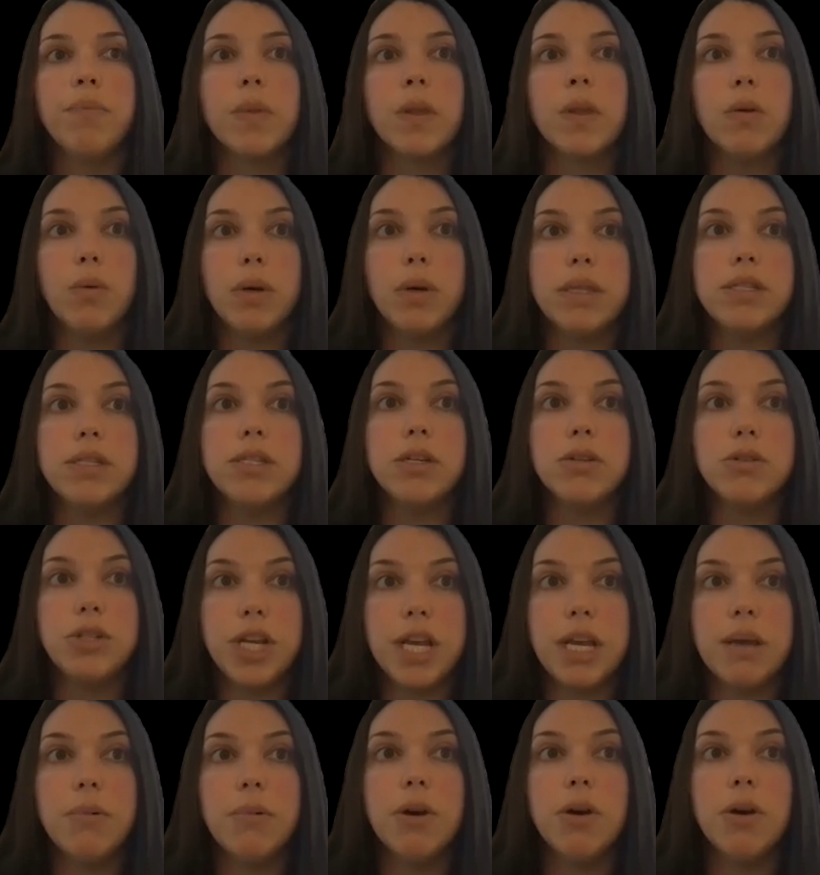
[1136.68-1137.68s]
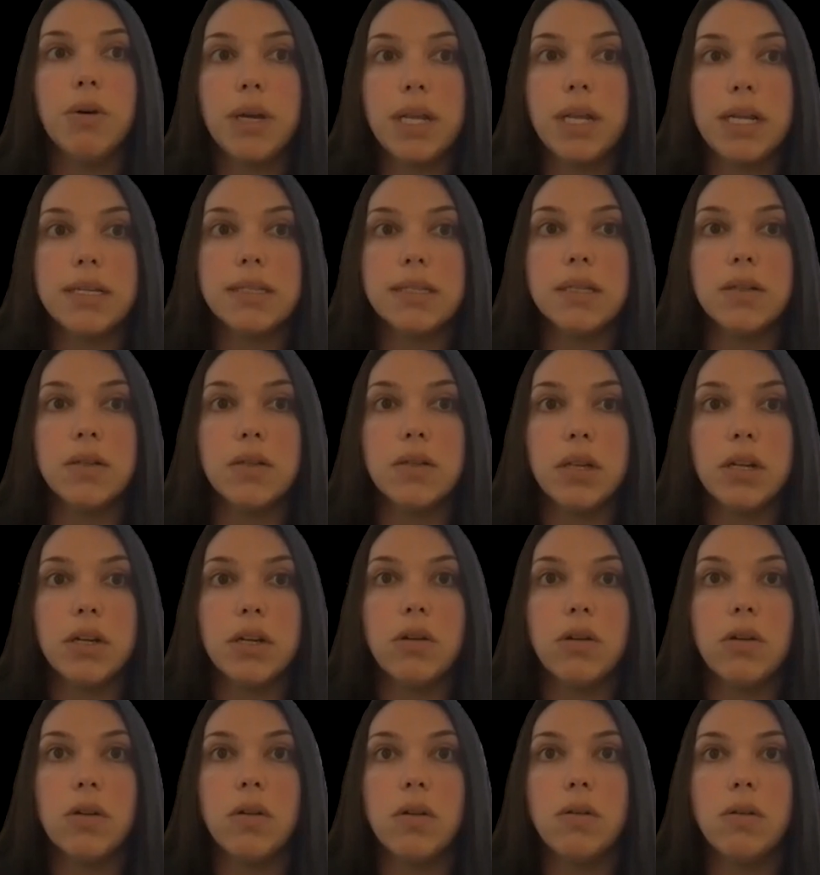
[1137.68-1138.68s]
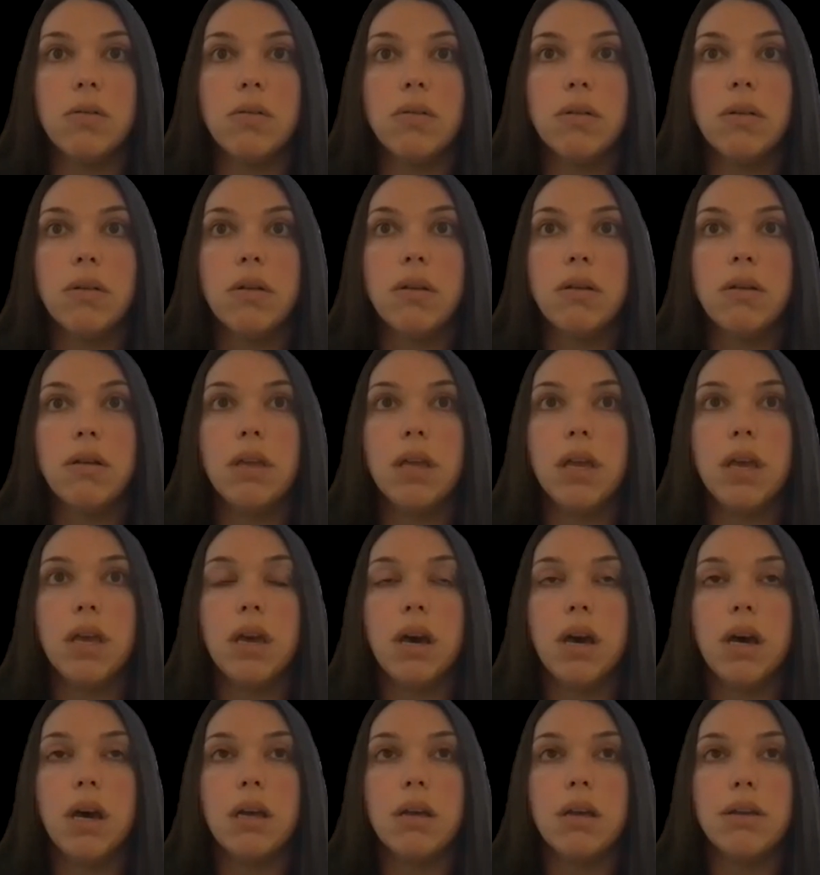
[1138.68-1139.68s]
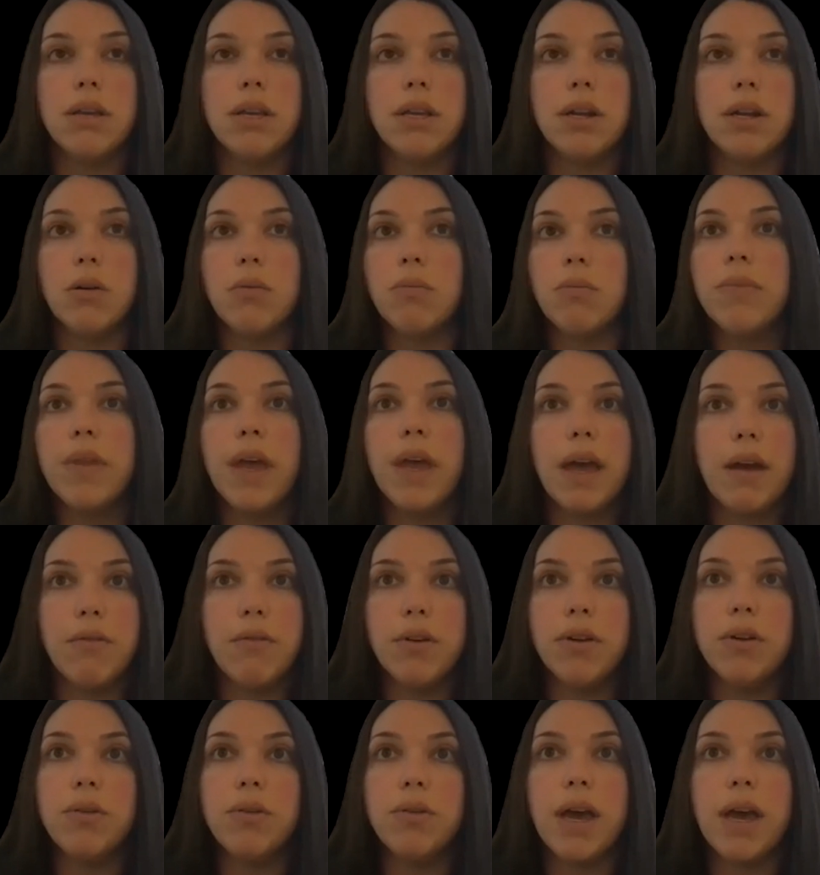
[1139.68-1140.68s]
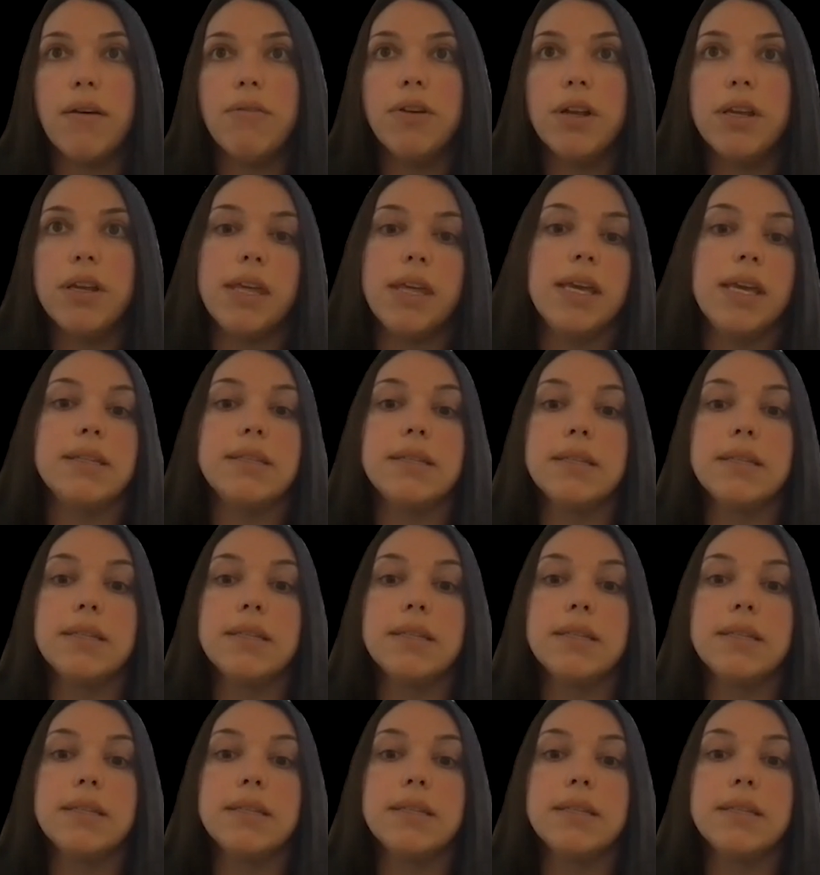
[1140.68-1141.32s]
With Docebo, it is a little, everything is a